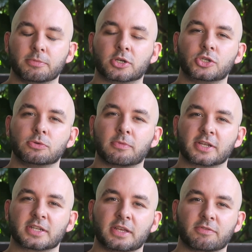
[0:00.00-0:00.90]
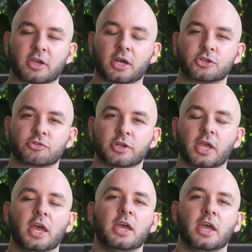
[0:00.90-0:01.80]
because you must leave the
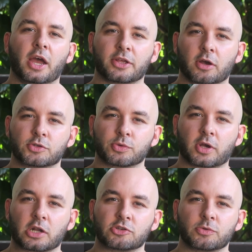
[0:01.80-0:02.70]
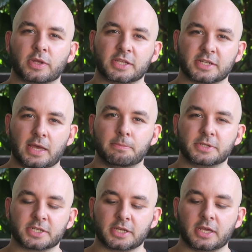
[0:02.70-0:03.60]
country and go to a country where there's an
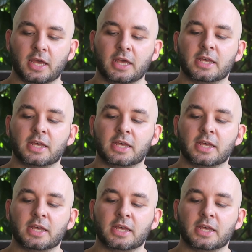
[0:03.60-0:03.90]
embassy,